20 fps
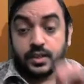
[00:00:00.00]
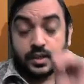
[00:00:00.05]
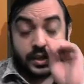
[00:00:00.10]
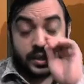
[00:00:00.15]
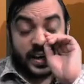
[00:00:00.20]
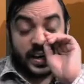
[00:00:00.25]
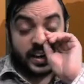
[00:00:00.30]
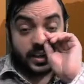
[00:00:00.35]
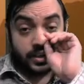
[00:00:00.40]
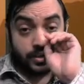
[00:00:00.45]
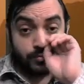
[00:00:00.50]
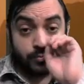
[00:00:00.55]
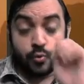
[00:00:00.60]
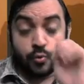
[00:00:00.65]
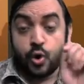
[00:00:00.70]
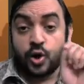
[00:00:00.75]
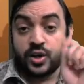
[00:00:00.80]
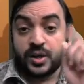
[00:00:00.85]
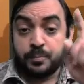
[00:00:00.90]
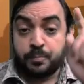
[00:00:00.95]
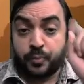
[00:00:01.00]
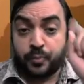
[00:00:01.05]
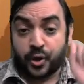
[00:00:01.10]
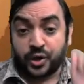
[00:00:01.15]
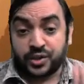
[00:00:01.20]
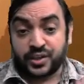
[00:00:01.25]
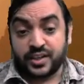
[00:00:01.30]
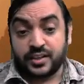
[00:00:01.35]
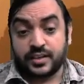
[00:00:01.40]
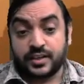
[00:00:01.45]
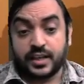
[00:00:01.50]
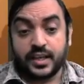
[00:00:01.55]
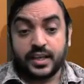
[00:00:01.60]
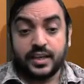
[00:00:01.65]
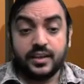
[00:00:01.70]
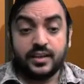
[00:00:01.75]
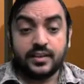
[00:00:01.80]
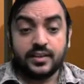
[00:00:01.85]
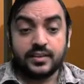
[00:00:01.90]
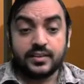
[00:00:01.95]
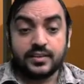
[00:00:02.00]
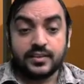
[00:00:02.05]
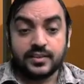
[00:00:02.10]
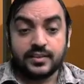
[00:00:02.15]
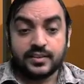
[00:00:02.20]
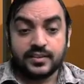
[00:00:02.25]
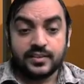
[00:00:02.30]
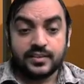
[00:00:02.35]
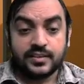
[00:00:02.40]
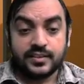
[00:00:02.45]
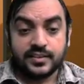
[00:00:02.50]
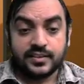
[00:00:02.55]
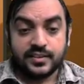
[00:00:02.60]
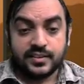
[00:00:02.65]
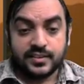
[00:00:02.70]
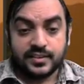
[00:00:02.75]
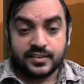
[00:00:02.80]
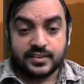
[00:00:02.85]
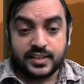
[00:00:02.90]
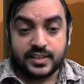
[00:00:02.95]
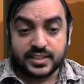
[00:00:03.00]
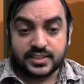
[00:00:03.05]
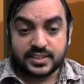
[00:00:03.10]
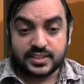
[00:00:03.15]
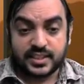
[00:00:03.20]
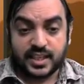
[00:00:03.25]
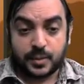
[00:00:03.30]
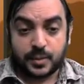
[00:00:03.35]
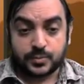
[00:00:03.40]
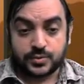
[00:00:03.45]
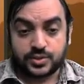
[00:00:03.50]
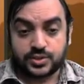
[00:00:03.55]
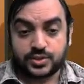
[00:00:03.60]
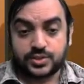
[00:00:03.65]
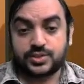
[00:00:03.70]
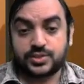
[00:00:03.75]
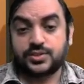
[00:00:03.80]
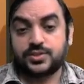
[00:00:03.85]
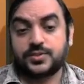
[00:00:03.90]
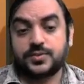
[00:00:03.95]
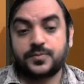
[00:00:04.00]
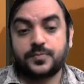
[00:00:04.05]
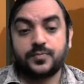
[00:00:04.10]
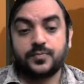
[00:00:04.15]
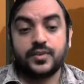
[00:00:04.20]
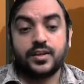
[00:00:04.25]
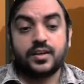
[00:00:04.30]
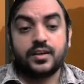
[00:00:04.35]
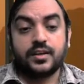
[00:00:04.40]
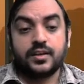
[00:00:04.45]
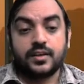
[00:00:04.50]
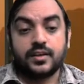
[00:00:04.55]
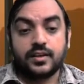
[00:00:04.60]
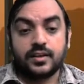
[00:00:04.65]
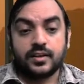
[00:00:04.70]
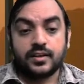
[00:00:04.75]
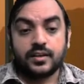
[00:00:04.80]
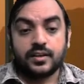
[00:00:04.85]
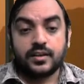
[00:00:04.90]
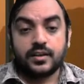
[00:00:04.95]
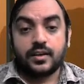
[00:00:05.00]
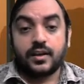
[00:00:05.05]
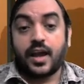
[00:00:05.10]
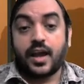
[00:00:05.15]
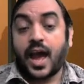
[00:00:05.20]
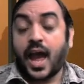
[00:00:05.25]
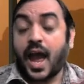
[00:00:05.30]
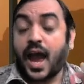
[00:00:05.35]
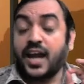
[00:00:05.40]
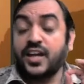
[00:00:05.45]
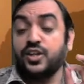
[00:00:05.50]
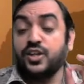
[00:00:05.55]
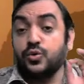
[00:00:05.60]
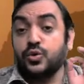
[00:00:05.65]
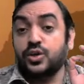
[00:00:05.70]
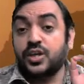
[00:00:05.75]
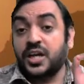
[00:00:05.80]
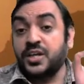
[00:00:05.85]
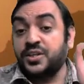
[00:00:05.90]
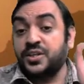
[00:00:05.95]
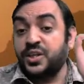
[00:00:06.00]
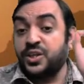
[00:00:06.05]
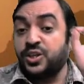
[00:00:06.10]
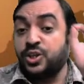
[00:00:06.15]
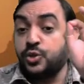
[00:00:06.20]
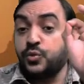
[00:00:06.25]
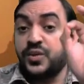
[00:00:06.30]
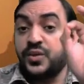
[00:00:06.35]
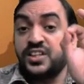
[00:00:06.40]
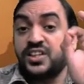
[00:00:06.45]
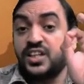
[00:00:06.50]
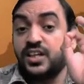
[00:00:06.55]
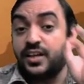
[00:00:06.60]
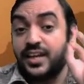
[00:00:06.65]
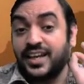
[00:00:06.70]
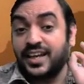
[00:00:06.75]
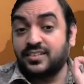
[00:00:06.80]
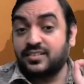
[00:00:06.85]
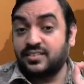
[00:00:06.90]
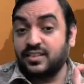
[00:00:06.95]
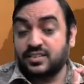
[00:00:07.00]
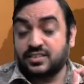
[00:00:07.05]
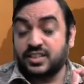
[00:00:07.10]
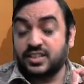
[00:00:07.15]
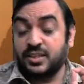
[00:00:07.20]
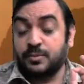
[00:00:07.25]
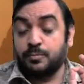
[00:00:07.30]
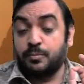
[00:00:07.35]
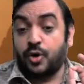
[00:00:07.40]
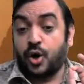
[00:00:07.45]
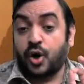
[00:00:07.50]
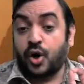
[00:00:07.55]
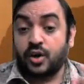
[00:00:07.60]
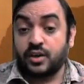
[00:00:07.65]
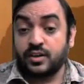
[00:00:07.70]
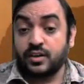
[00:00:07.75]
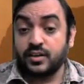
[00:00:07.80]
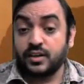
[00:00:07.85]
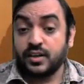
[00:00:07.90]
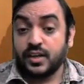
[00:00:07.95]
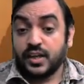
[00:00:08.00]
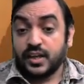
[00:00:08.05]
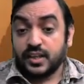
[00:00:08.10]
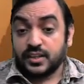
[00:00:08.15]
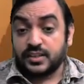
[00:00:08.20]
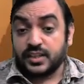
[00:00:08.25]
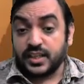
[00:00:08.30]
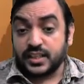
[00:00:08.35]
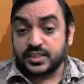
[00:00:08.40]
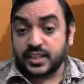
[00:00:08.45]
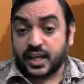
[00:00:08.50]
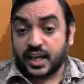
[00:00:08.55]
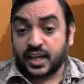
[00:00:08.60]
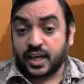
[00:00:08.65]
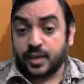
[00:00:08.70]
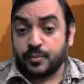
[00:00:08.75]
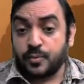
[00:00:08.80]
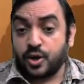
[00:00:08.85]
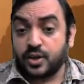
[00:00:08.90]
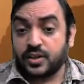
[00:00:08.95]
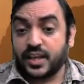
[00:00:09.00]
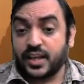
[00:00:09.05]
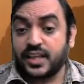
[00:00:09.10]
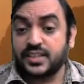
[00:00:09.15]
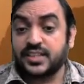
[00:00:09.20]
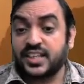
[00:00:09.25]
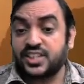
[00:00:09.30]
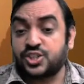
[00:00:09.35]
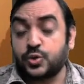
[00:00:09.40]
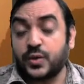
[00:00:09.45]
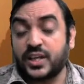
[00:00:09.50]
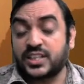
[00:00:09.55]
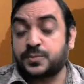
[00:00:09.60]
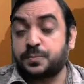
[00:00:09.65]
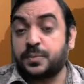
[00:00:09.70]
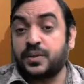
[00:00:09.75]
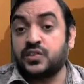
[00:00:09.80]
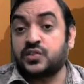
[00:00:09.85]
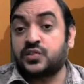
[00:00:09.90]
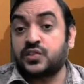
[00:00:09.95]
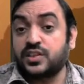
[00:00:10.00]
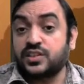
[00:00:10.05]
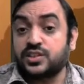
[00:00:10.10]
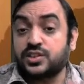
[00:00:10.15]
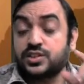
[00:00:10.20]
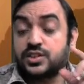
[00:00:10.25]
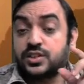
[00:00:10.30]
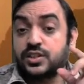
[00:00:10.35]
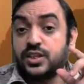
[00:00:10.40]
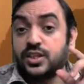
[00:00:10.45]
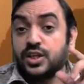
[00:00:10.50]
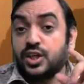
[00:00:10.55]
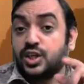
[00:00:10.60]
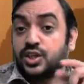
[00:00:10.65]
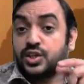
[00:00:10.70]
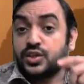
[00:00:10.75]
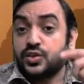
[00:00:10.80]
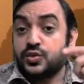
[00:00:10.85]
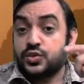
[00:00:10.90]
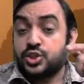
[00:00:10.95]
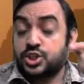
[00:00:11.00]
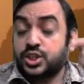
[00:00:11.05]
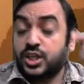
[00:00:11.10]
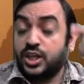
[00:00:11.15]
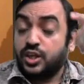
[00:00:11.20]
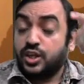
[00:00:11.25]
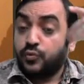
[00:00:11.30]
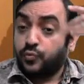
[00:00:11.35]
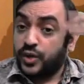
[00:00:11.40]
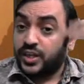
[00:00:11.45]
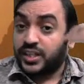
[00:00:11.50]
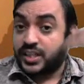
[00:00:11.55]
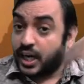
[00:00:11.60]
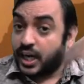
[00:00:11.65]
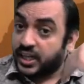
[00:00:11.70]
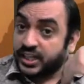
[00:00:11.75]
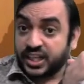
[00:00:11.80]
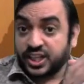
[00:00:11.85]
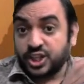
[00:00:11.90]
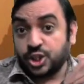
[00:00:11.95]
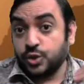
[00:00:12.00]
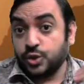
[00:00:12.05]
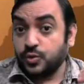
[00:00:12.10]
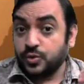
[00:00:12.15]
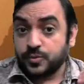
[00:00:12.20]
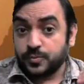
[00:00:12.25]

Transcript: And more importantly, this comes. Had you continue with the existing bond, this unamortized issue expenses still with continue